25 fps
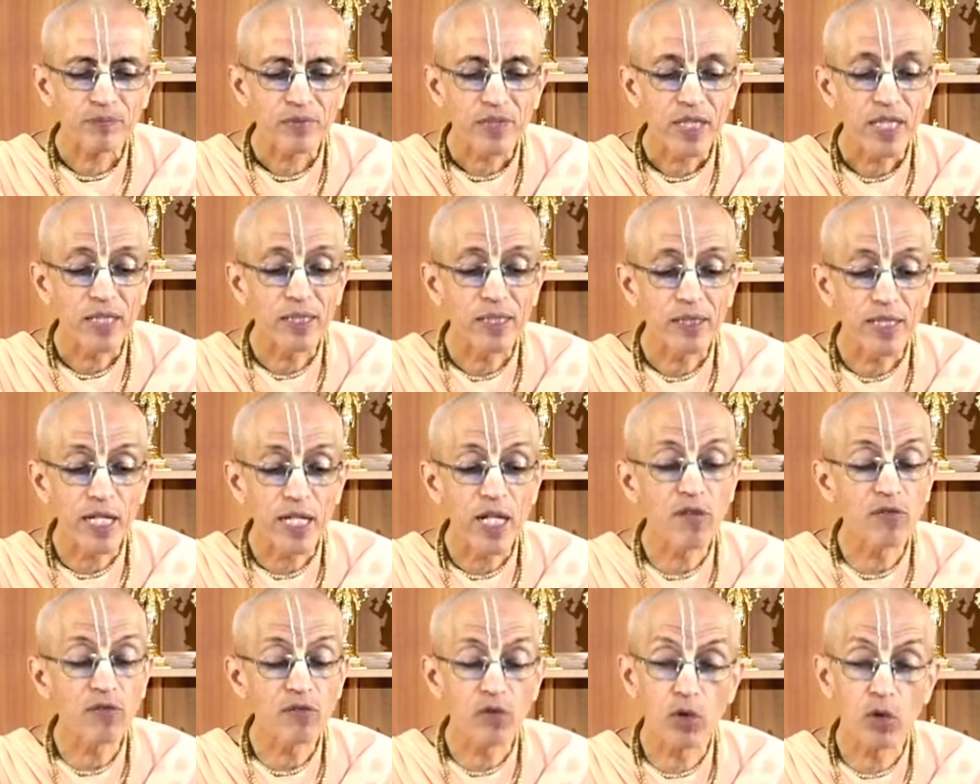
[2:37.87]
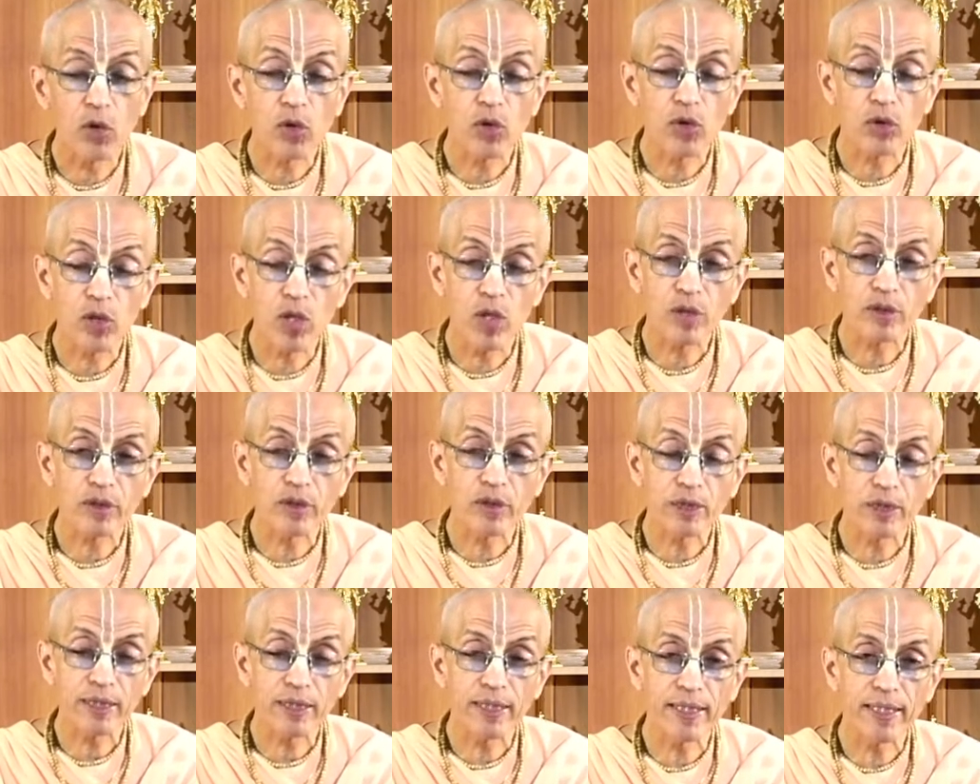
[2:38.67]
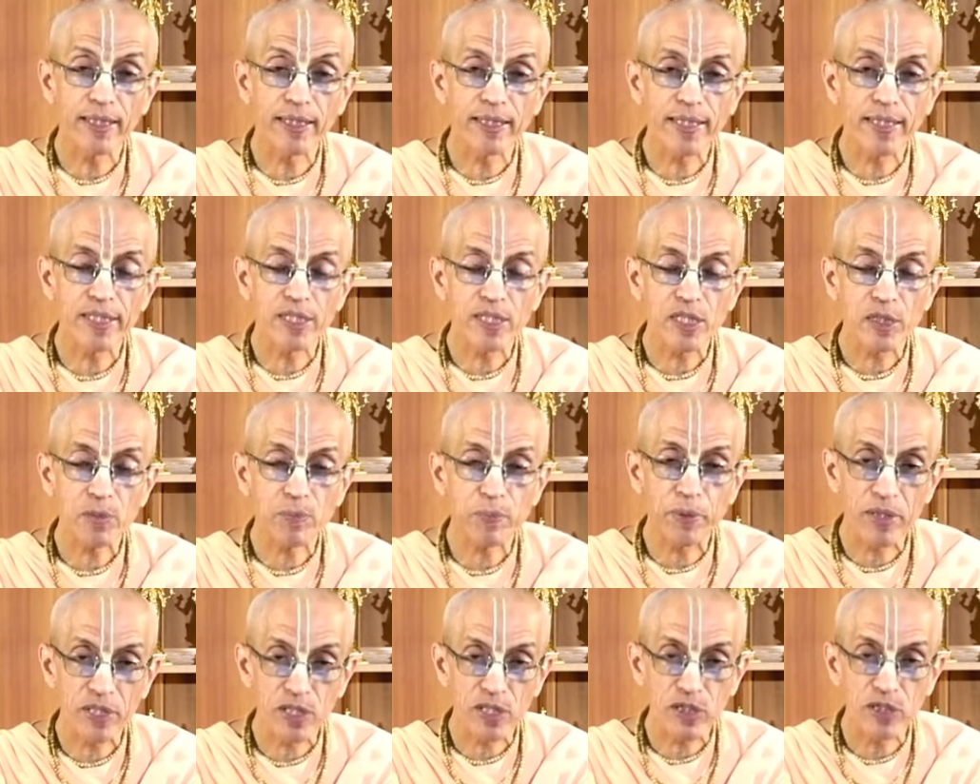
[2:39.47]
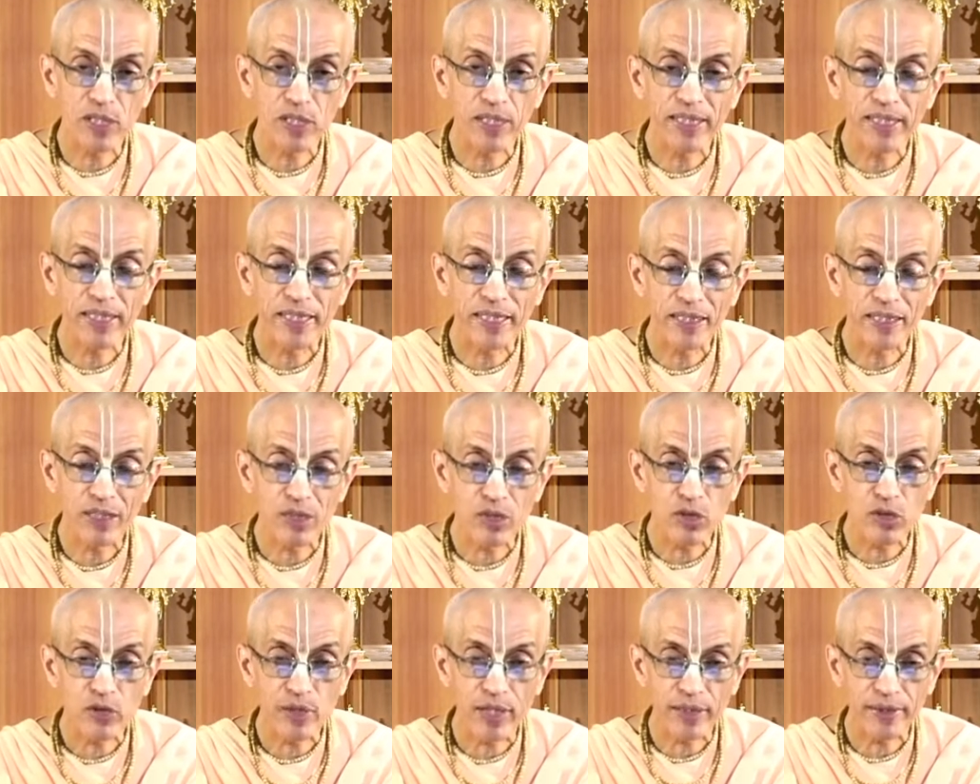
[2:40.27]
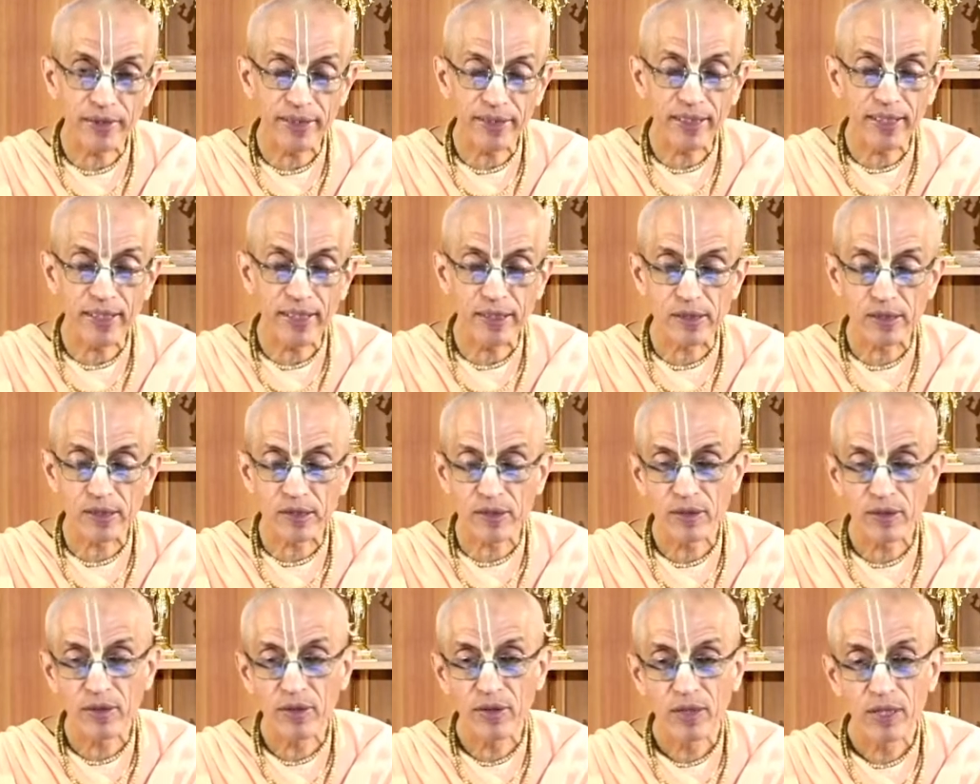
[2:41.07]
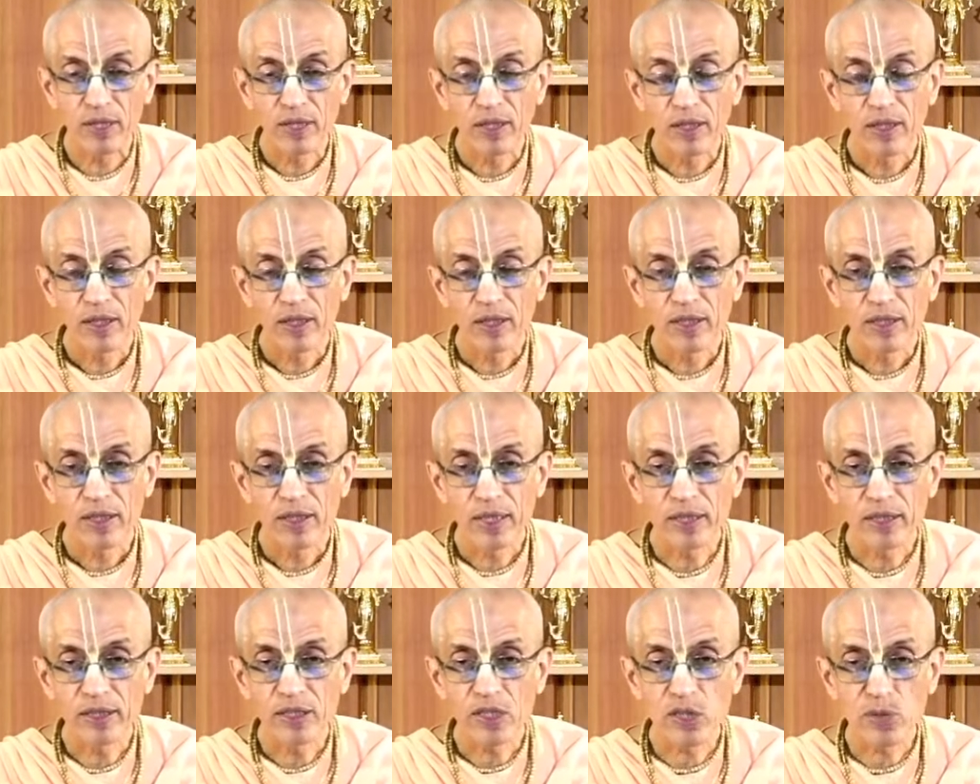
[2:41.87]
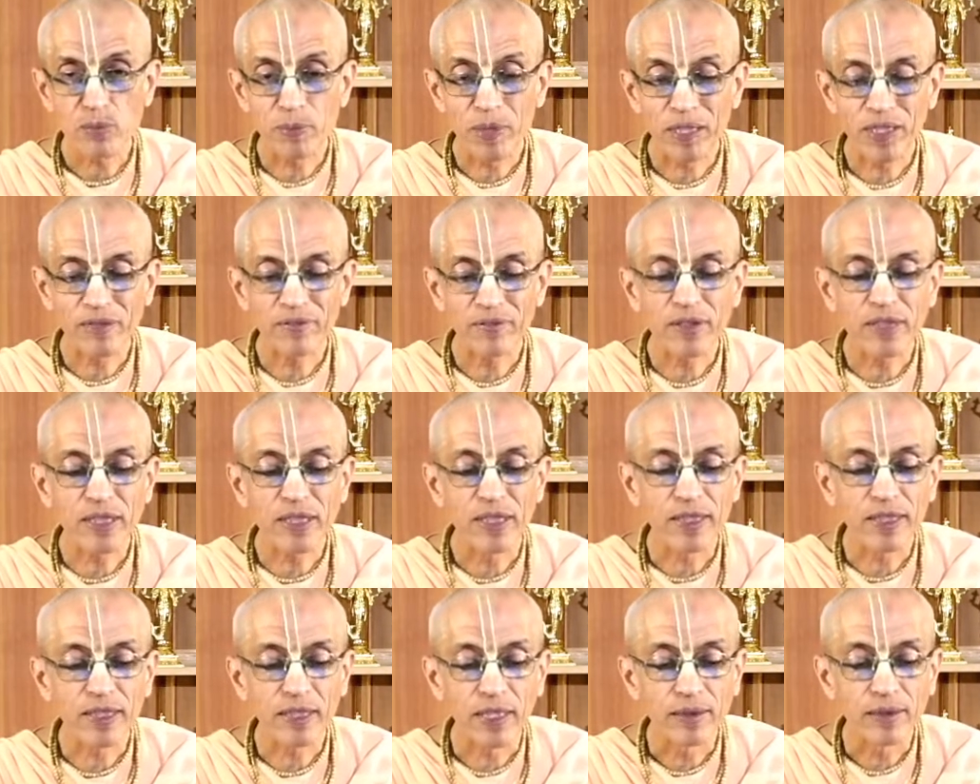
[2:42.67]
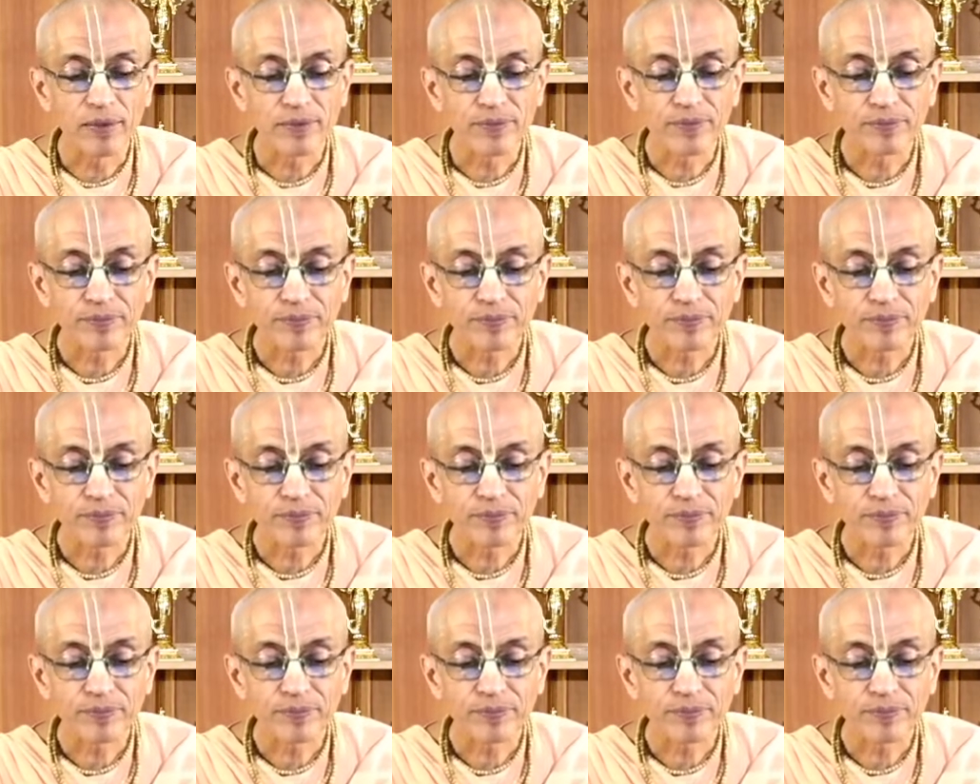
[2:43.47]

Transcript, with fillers: And therefore, Lord Krishna is personally instructing us in this Bhagavad Gita.